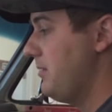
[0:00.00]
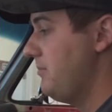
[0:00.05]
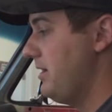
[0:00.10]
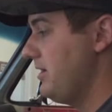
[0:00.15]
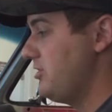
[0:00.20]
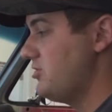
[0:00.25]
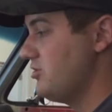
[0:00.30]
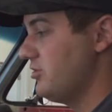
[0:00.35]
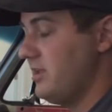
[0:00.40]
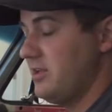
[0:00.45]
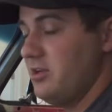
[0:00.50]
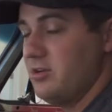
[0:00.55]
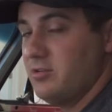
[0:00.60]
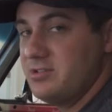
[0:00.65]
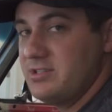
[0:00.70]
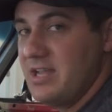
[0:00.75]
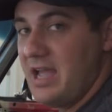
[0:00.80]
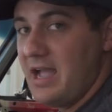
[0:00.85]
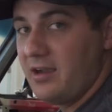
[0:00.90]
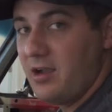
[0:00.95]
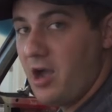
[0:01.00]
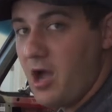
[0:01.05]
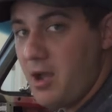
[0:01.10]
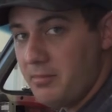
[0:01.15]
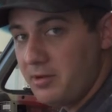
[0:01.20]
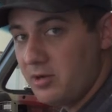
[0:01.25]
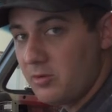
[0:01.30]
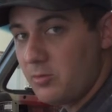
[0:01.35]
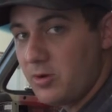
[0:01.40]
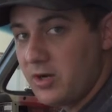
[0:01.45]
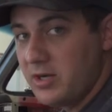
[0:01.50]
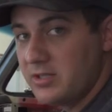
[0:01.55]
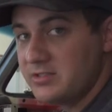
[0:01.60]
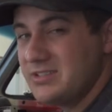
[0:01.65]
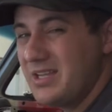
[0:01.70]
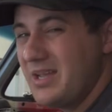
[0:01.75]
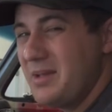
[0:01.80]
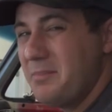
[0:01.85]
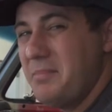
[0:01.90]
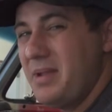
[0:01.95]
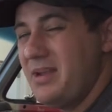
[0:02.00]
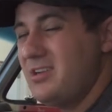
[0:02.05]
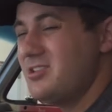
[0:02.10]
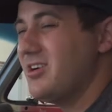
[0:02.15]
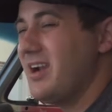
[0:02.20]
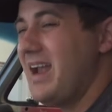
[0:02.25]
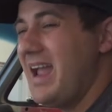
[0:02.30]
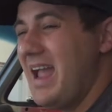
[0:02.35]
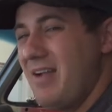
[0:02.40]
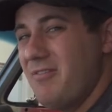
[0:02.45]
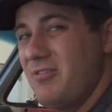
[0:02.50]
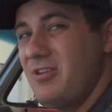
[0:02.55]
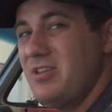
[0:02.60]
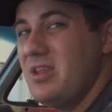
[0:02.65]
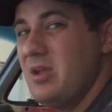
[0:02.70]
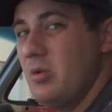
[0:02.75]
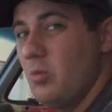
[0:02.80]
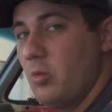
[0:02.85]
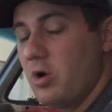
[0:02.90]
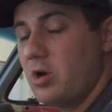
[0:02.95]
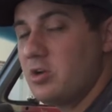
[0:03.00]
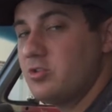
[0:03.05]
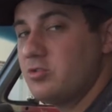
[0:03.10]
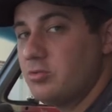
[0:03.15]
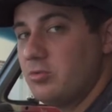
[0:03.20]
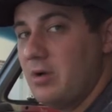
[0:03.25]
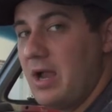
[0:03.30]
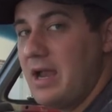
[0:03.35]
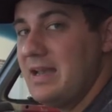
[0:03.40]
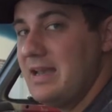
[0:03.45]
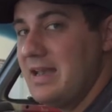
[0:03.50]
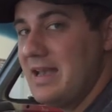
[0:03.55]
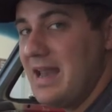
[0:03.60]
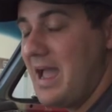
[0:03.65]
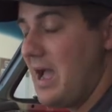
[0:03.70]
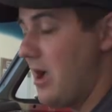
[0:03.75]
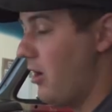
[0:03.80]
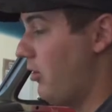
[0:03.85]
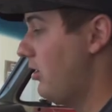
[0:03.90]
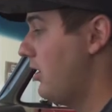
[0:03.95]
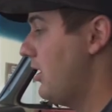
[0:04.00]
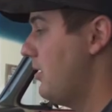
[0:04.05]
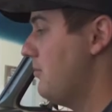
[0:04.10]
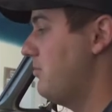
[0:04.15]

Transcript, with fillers: make sure that your tachometer works, make sure everything works right now